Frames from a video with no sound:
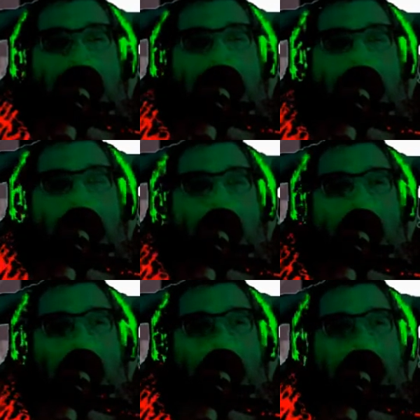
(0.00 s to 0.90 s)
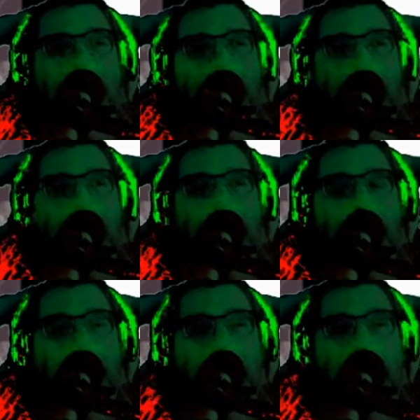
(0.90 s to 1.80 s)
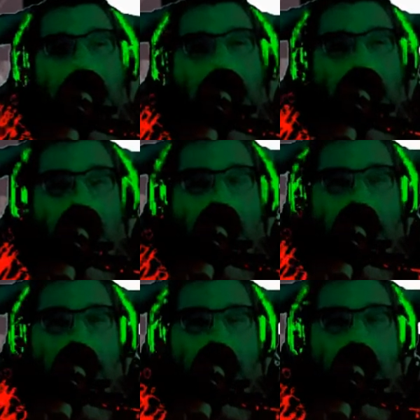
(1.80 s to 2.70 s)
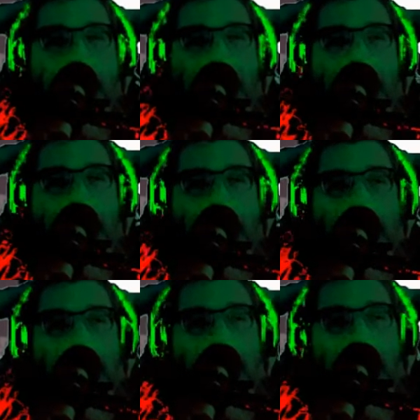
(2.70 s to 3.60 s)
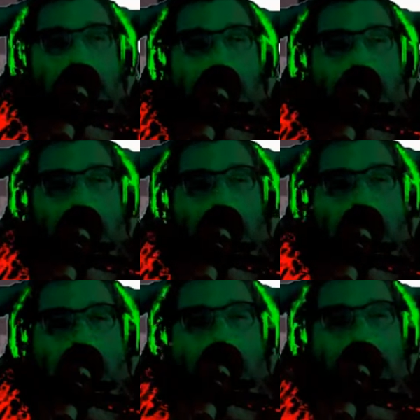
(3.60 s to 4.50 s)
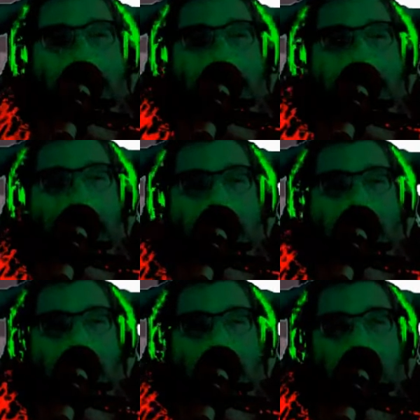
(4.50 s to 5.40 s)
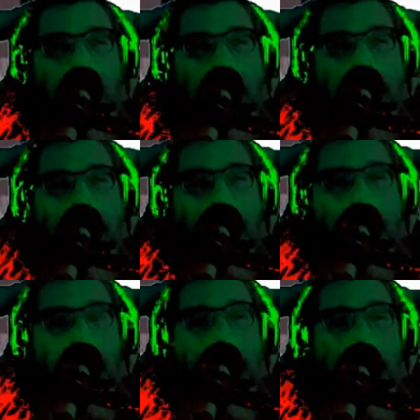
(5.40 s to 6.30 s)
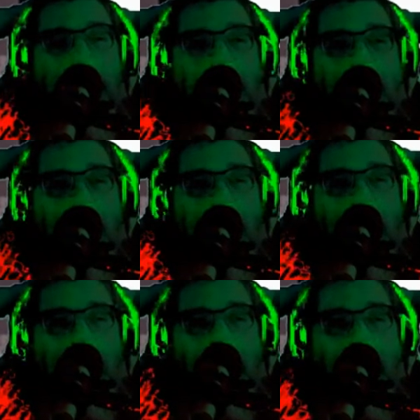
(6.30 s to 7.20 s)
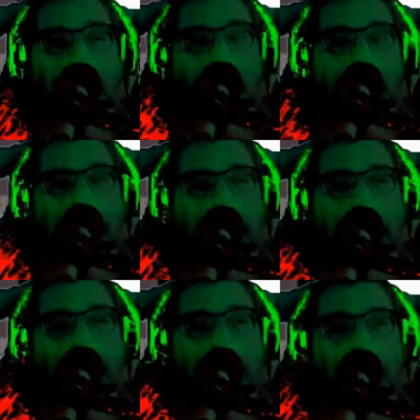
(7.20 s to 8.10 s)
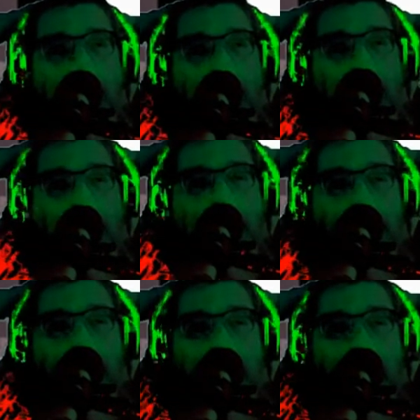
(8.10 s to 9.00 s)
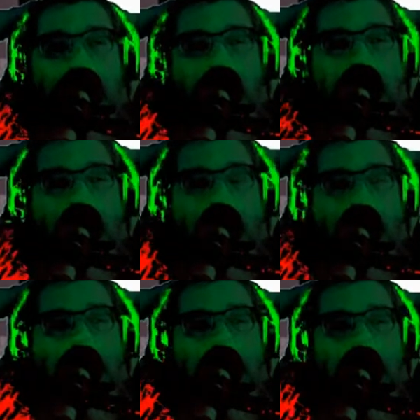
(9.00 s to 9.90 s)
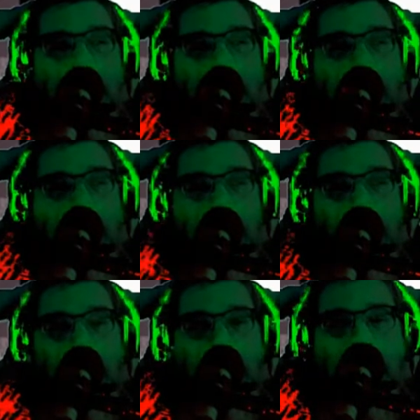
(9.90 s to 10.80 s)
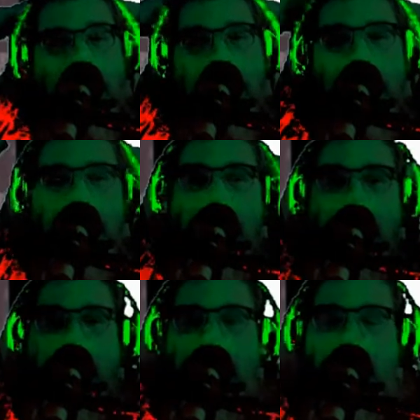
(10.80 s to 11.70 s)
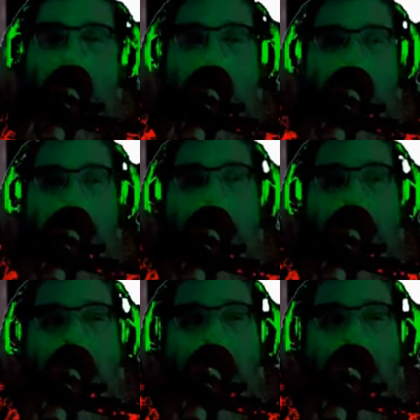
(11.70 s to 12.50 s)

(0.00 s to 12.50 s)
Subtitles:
they don't honor their commitments. They don't produce authentic information. They produce cartoons that turn this woman